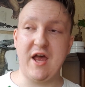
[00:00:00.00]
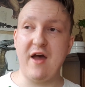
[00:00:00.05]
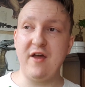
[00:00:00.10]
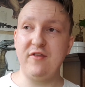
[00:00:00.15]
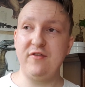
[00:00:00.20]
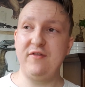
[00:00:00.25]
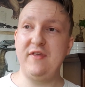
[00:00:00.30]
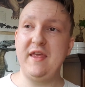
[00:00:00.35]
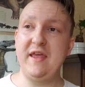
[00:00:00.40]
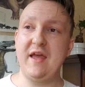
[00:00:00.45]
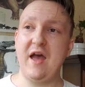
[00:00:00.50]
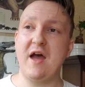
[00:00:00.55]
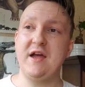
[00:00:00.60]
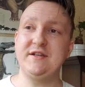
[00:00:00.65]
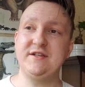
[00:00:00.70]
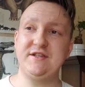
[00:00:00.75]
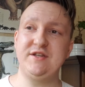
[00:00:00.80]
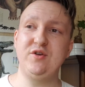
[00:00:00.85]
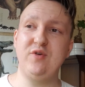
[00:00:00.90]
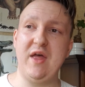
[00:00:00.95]
I think I
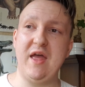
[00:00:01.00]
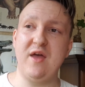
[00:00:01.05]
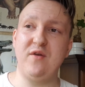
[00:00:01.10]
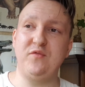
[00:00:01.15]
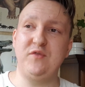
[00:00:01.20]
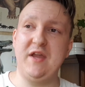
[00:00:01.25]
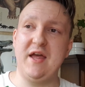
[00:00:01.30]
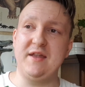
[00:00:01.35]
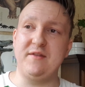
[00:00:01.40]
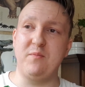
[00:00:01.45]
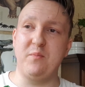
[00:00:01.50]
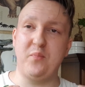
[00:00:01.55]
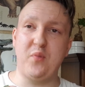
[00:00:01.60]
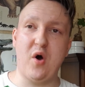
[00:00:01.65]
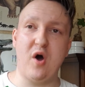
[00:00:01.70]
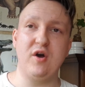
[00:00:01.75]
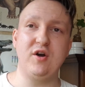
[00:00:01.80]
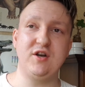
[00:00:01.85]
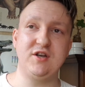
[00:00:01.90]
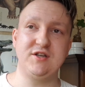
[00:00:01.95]
still have that
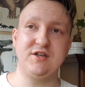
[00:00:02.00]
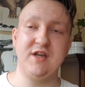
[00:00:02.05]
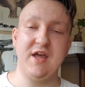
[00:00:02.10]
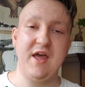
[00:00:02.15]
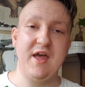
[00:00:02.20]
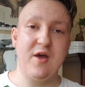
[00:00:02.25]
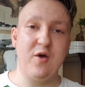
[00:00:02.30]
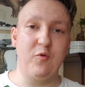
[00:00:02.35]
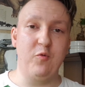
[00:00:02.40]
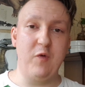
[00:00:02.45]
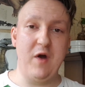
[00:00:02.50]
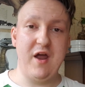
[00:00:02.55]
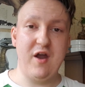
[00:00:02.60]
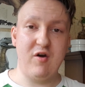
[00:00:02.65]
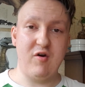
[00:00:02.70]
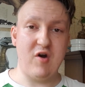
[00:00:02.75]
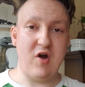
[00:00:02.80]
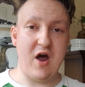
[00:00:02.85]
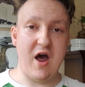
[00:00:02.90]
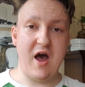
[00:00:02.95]
part
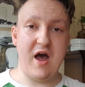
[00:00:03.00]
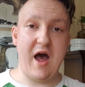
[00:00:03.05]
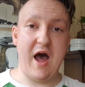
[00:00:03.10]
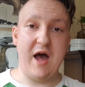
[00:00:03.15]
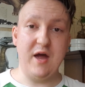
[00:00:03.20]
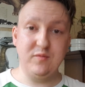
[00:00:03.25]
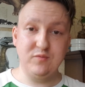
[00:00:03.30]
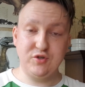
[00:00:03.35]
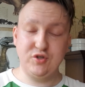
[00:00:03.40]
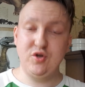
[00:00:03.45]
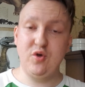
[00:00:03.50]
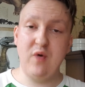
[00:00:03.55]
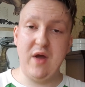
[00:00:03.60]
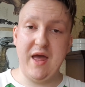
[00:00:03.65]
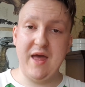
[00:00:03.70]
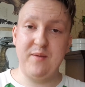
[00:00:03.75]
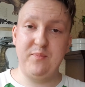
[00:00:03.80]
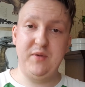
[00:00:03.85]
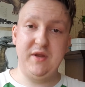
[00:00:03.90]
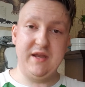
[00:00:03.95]
where I'm so
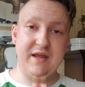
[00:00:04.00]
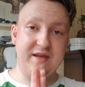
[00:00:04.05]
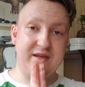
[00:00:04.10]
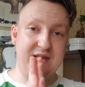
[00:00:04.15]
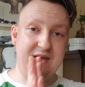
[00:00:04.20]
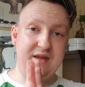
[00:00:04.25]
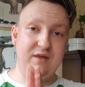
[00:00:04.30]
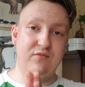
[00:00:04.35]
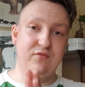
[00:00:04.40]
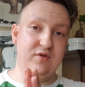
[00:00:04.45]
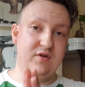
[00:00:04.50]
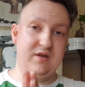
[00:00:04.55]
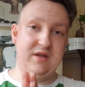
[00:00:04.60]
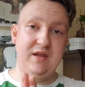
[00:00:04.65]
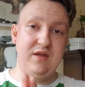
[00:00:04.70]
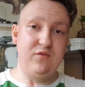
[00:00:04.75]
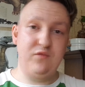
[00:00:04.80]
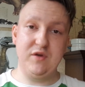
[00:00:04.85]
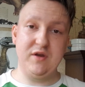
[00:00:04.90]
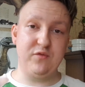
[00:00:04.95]
happy that even,
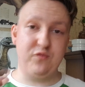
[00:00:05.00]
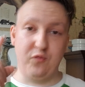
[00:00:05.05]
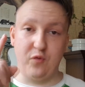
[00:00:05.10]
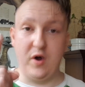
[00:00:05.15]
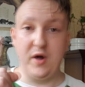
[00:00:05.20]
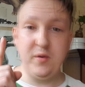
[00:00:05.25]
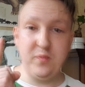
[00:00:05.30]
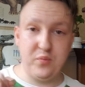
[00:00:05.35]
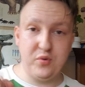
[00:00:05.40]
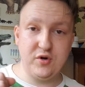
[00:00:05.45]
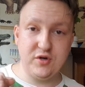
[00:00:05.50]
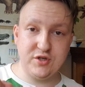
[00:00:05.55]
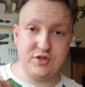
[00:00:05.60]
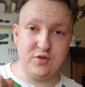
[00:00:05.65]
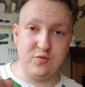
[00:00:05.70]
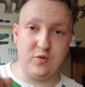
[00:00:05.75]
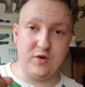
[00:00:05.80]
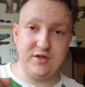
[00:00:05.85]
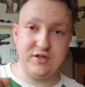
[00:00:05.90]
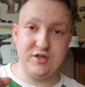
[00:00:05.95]
even if one
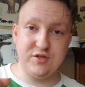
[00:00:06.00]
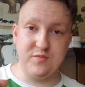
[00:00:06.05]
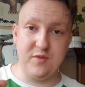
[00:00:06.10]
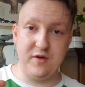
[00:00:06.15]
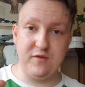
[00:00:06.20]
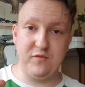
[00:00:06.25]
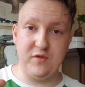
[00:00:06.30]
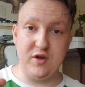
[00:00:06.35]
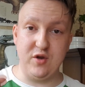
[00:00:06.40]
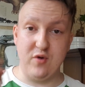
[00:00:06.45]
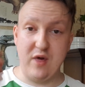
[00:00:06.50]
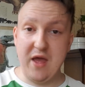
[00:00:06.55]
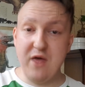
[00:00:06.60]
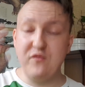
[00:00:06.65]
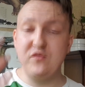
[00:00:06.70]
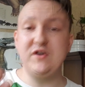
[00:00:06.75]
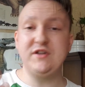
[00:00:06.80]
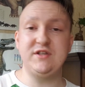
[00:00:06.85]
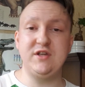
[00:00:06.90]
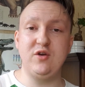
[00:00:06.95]
person watches my video,
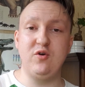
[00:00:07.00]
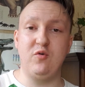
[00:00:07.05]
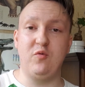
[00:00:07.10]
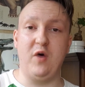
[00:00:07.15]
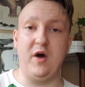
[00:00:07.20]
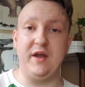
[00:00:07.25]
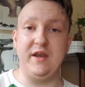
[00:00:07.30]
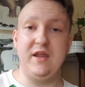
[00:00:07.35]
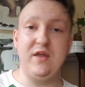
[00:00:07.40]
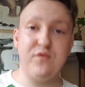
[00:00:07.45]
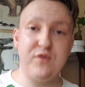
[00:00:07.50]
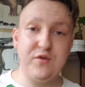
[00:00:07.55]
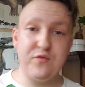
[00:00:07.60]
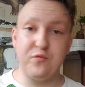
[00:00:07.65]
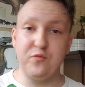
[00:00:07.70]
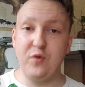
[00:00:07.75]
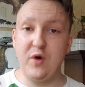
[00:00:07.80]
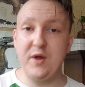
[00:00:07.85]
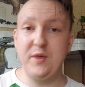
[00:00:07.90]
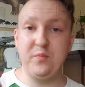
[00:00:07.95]
every single one, even if
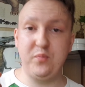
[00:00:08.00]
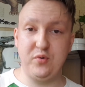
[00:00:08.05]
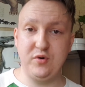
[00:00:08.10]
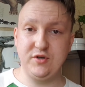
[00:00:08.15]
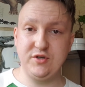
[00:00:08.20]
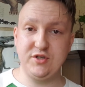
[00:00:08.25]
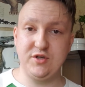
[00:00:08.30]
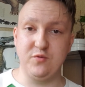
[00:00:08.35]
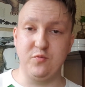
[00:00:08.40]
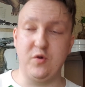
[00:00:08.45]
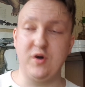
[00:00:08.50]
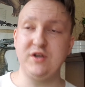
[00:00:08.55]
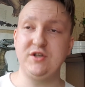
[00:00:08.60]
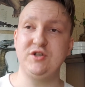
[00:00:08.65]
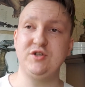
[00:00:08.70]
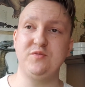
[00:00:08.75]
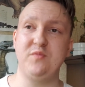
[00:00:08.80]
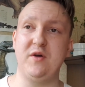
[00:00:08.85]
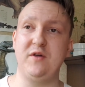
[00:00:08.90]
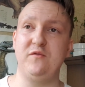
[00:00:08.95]
one person
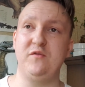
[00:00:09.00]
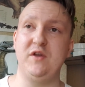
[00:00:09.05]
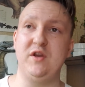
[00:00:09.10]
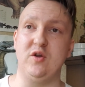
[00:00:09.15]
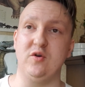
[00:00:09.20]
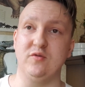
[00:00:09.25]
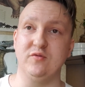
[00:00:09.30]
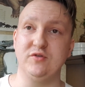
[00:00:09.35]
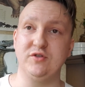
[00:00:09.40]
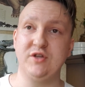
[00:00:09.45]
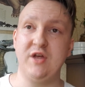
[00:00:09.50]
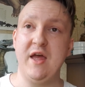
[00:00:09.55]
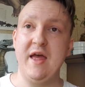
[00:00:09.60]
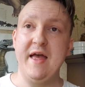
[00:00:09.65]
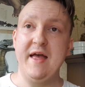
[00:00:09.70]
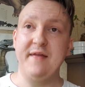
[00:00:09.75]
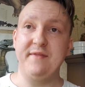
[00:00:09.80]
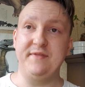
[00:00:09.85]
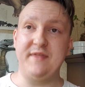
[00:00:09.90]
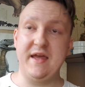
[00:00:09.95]
watches my videos,
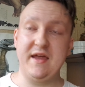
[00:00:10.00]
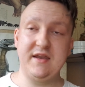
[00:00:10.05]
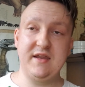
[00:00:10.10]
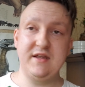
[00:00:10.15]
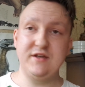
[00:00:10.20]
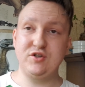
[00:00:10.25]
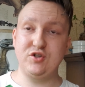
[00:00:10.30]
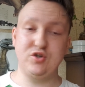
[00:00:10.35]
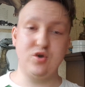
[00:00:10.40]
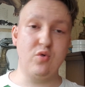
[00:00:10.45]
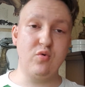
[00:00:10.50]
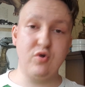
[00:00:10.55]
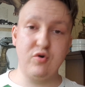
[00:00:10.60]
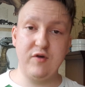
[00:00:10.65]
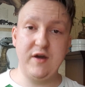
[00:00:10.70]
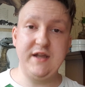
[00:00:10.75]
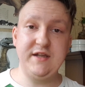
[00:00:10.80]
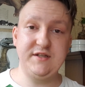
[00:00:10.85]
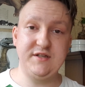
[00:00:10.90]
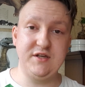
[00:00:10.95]
that is so
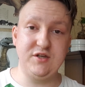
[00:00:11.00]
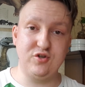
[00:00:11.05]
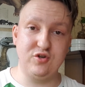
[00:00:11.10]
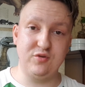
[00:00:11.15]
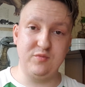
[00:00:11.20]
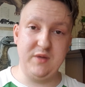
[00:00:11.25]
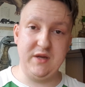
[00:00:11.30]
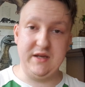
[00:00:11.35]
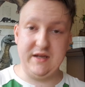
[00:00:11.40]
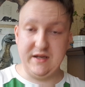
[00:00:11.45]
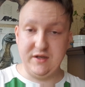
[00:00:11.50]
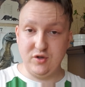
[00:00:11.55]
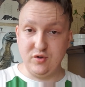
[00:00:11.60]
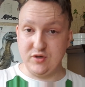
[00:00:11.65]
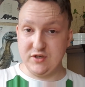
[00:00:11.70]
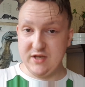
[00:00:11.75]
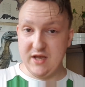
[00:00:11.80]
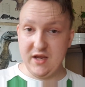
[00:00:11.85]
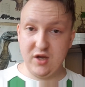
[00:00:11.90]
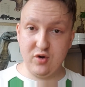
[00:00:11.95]
crazy to me that you
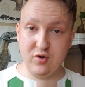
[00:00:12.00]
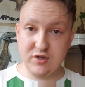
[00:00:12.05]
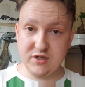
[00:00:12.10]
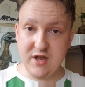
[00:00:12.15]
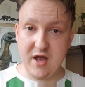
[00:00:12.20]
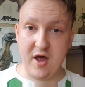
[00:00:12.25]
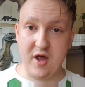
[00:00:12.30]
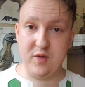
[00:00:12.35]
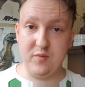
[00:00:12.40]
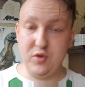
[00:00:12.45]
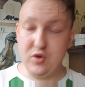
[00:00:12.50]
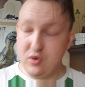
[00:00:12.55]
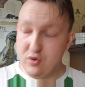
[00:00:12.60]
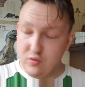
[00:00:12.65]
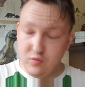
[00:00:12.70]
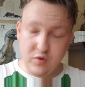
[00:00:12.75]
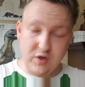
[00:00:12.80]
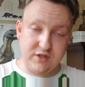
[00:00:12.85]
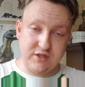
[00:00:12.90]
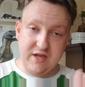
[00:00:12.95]
take your time. You
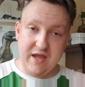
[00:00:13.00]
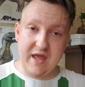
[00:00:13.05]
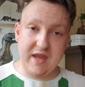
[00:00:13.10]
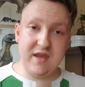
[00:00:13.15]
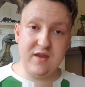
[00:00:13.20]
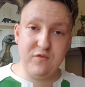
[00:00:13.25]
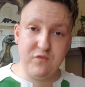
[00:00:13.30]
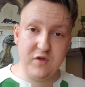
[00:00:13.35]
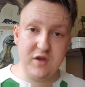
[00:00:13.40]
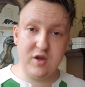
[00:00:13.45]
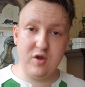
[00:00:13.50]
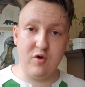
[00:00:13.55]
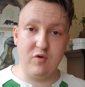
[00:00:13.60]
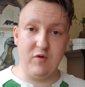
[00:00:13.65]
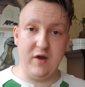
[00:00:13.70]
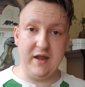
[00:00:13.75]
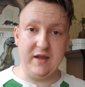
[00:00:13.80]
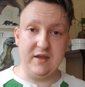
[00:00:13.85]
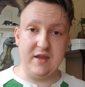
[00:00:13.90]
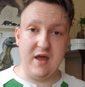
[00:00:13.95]
could watch any video right